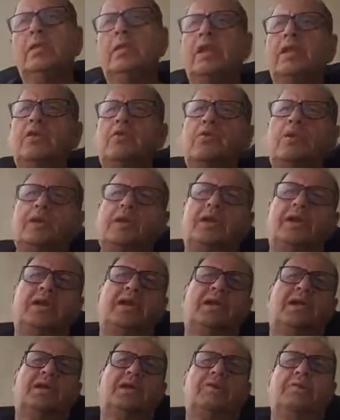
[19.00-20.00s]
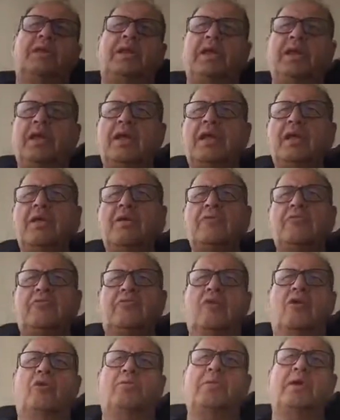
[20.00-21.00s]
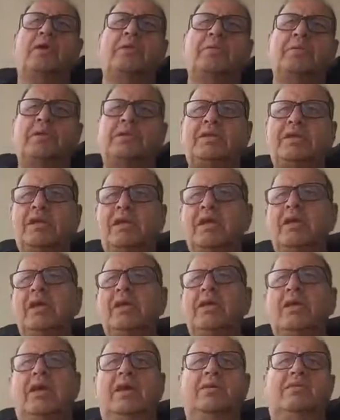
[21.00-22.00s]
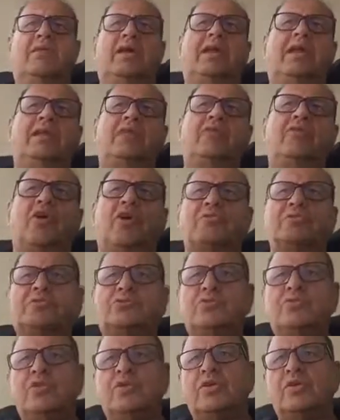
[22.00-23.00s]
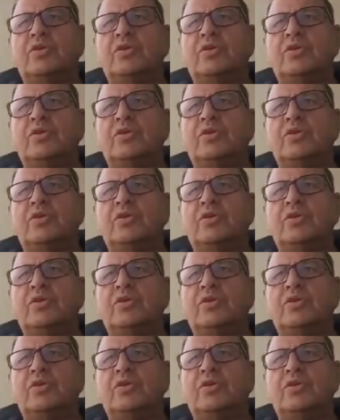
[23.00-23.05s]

Then you can conduct a meeting, form a committee, assign jobs to